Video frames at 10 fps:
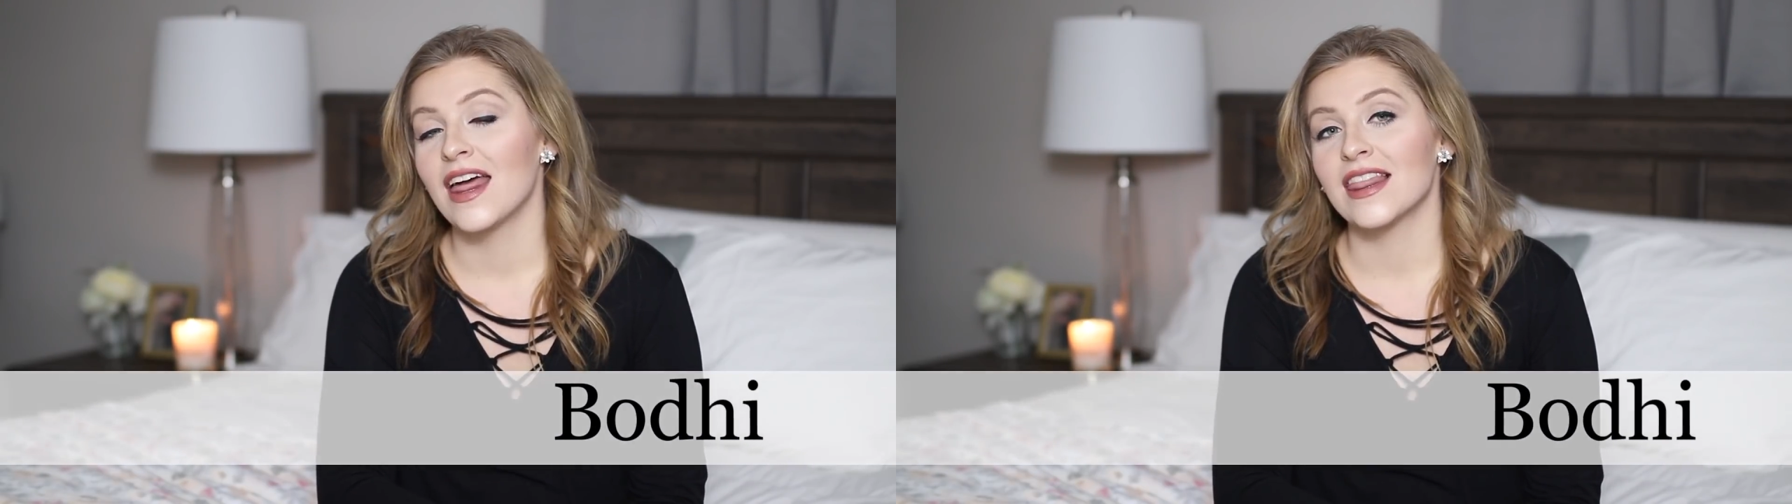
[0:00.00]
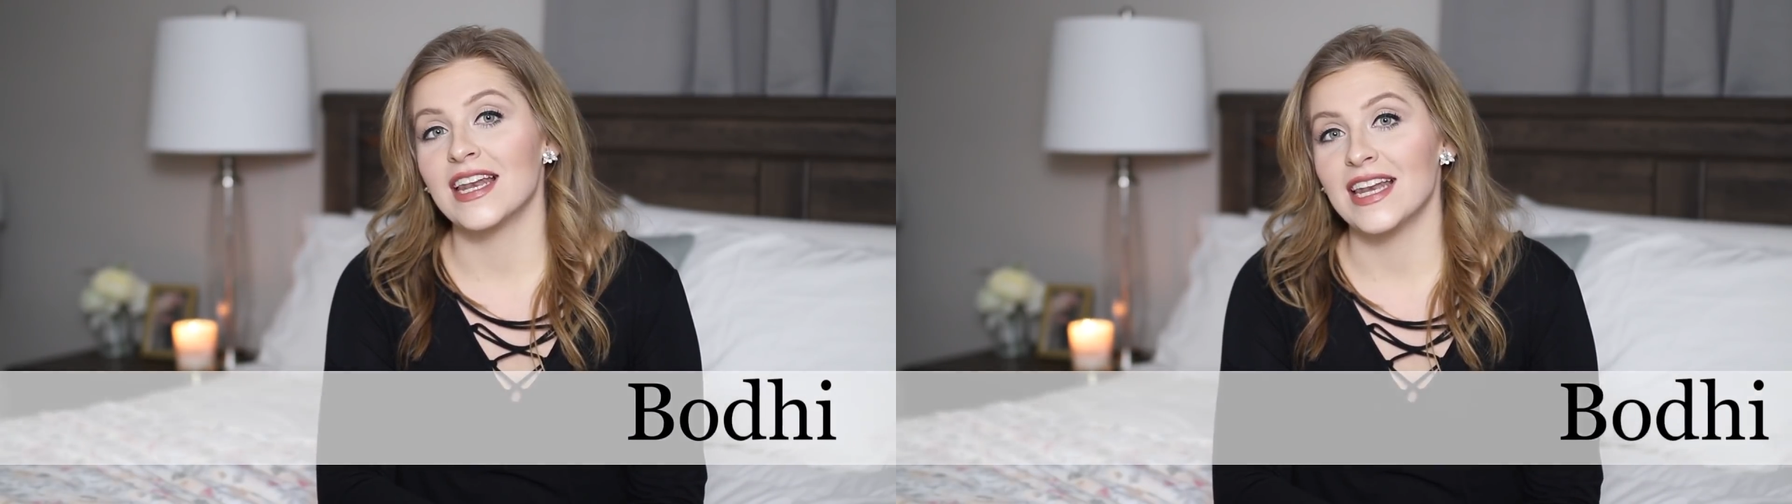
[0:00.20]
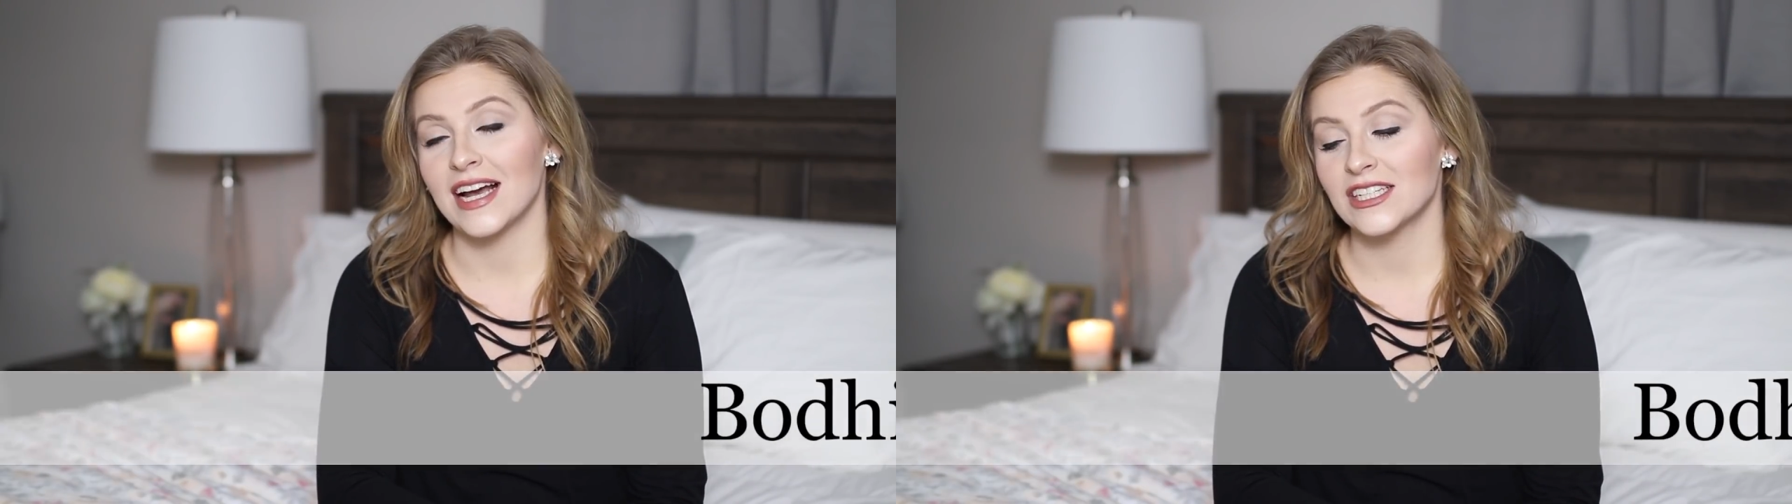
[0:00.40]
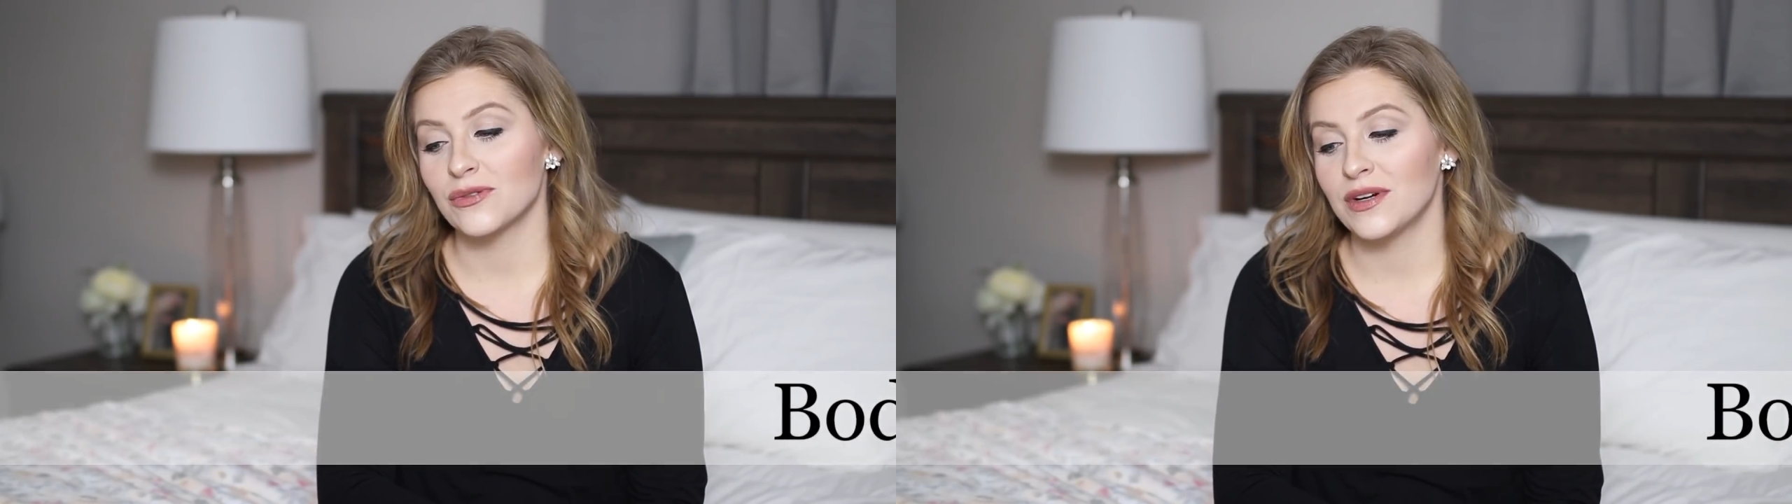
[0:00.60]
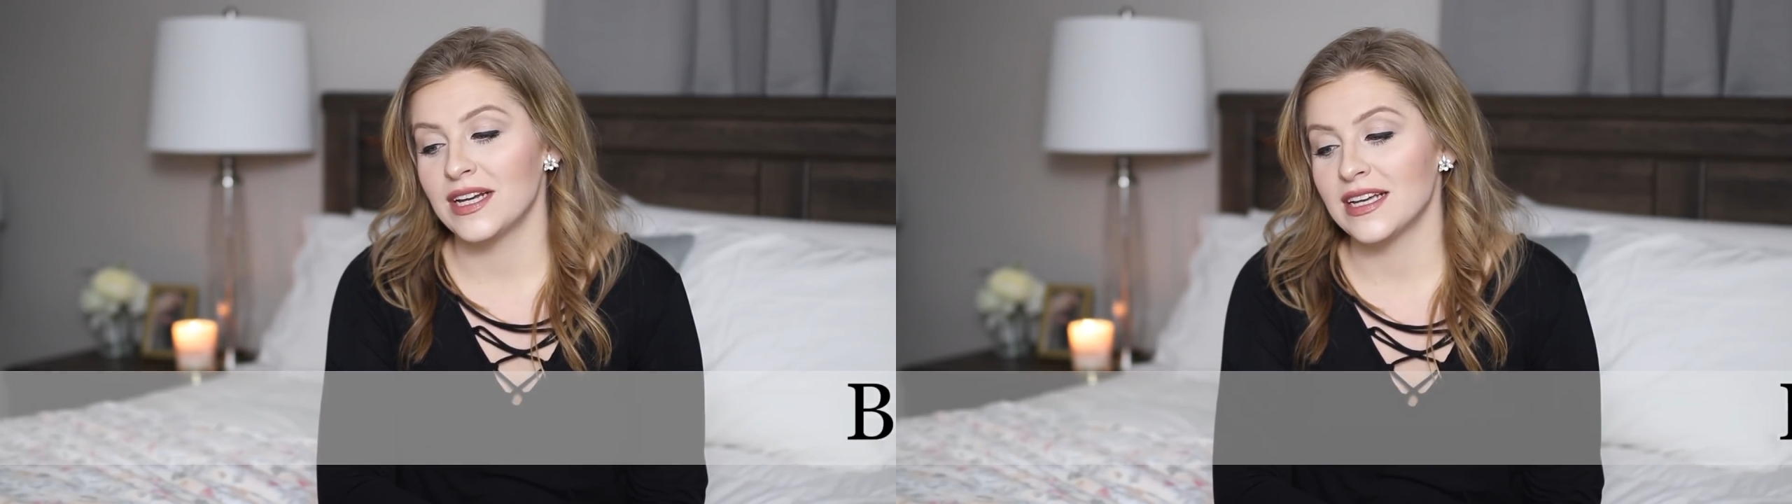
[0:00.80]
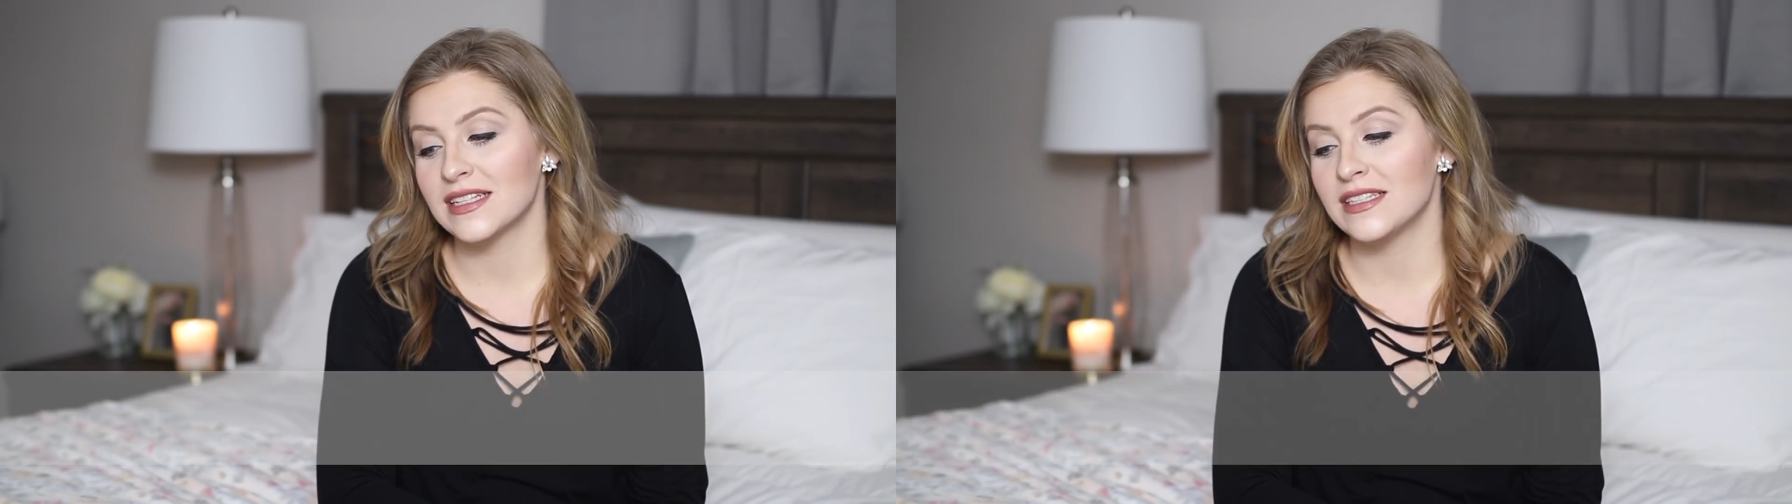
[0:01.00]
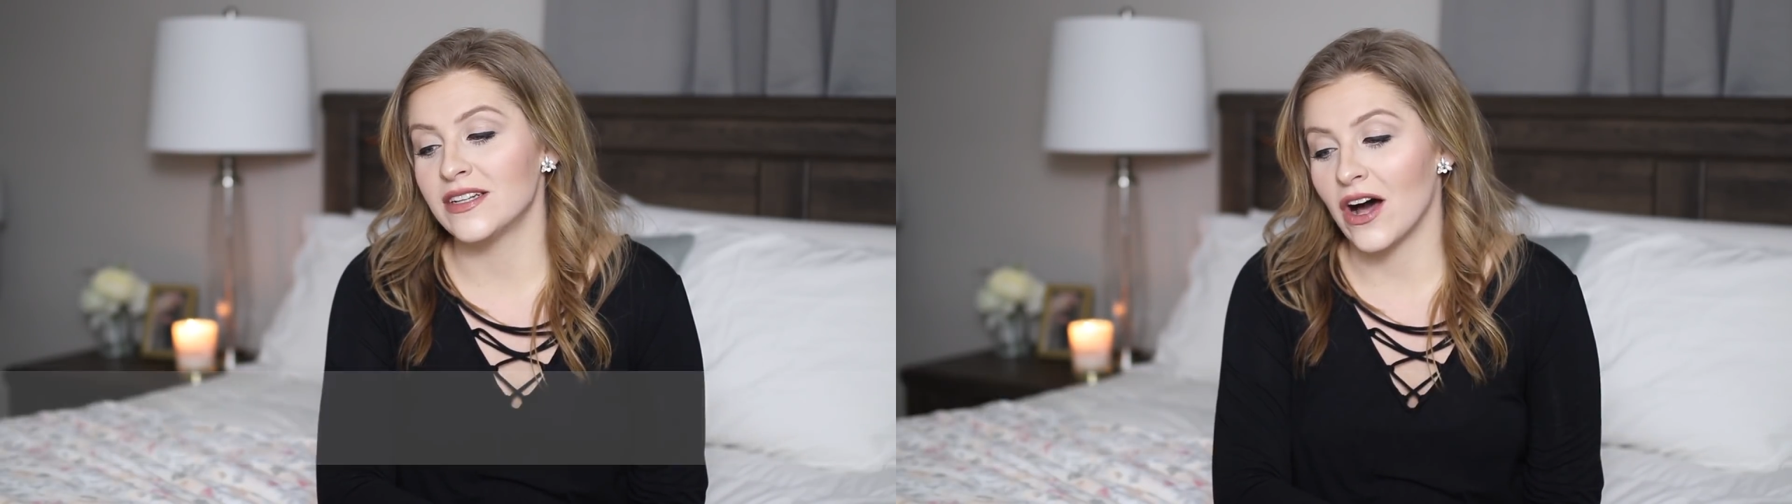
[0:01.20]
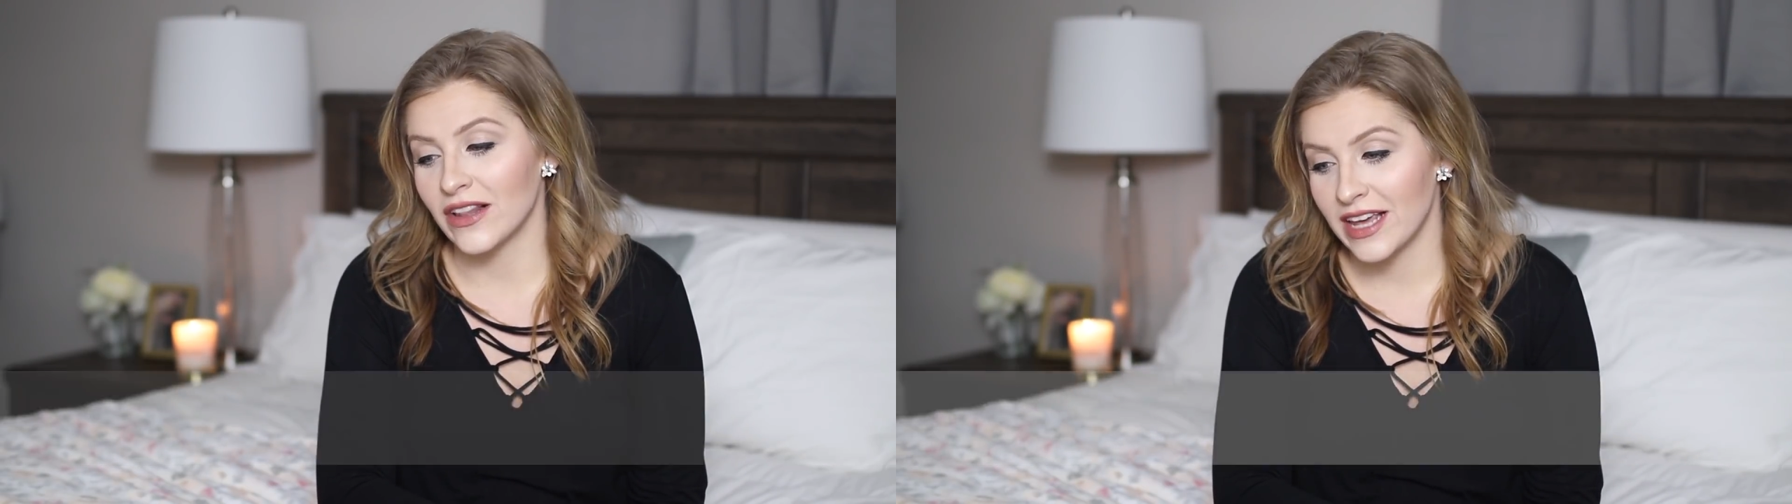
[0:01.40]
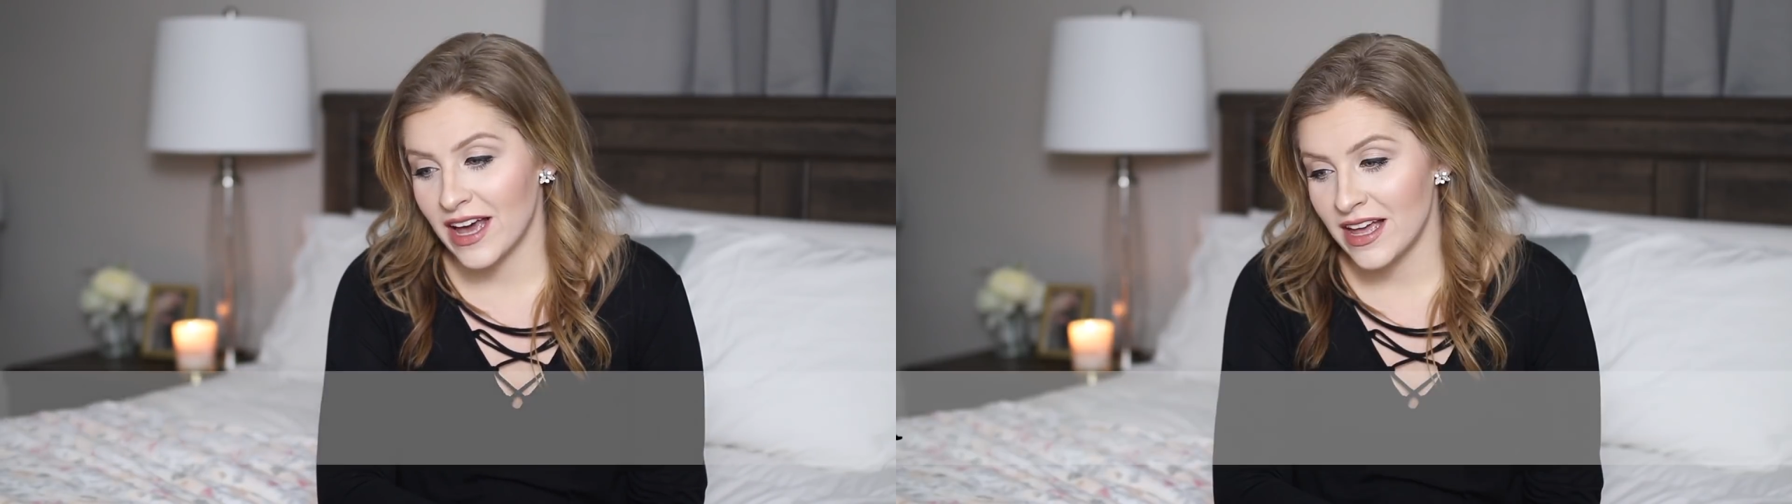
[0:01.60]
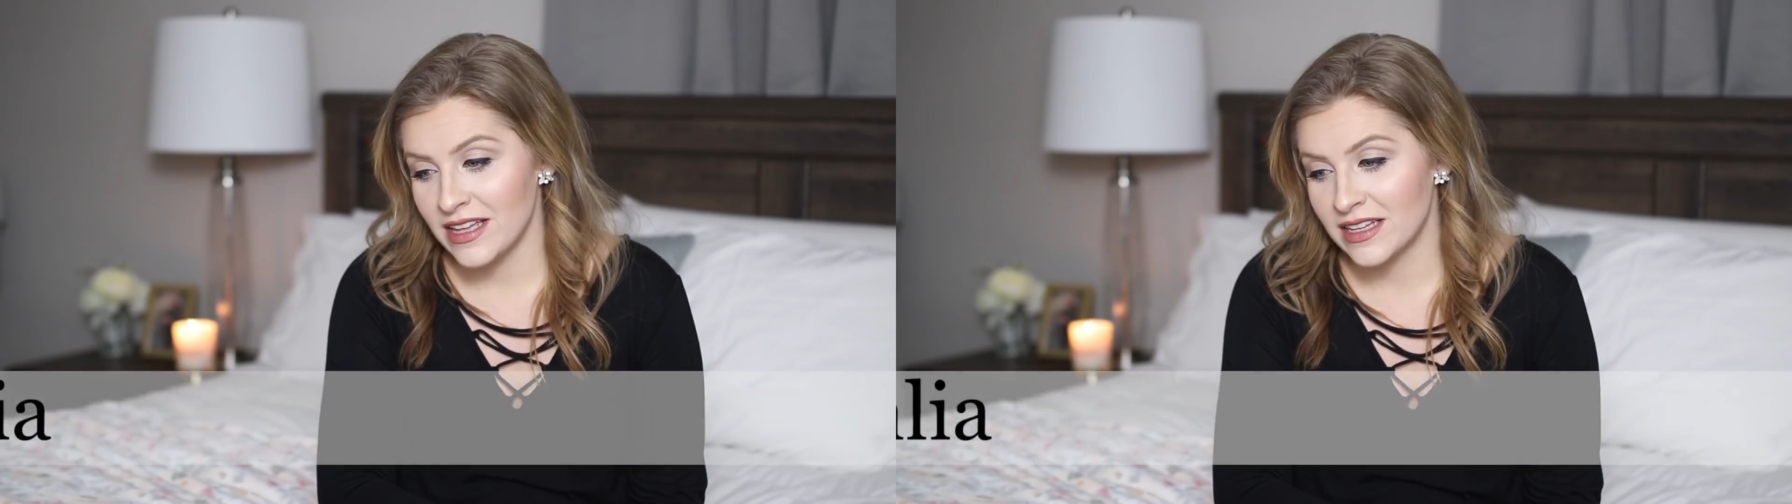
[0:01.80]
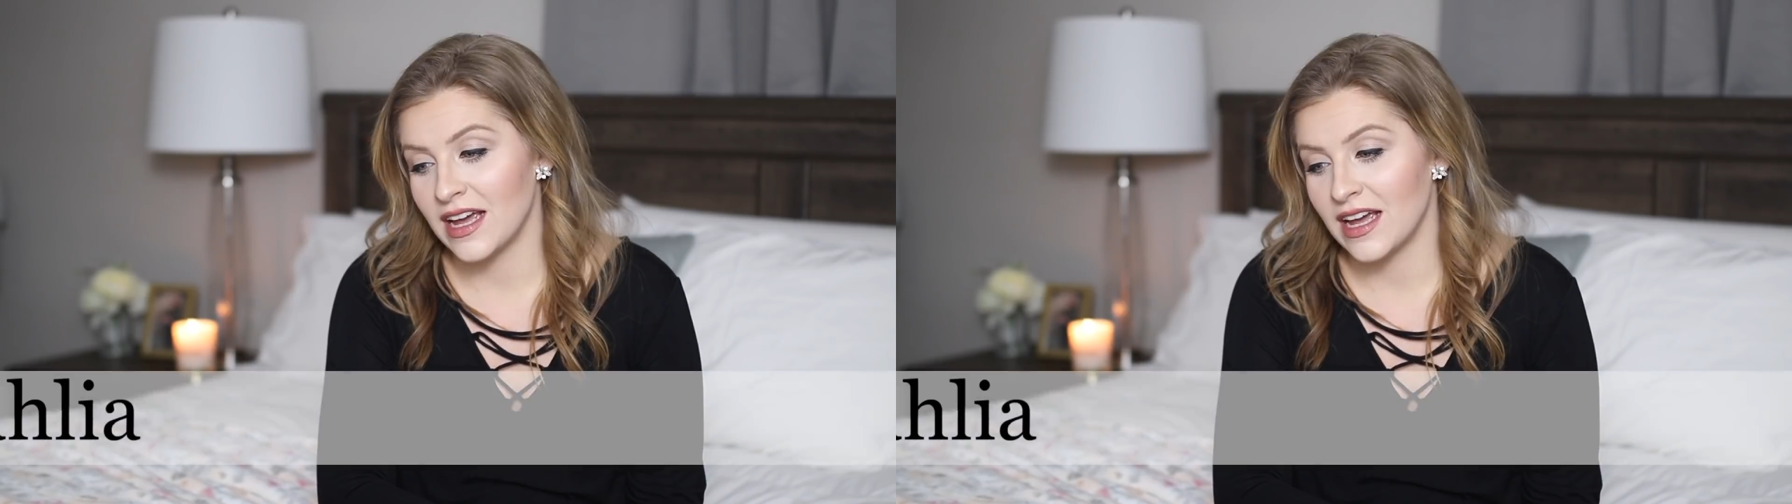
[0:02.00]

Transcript: The next one is Dahlia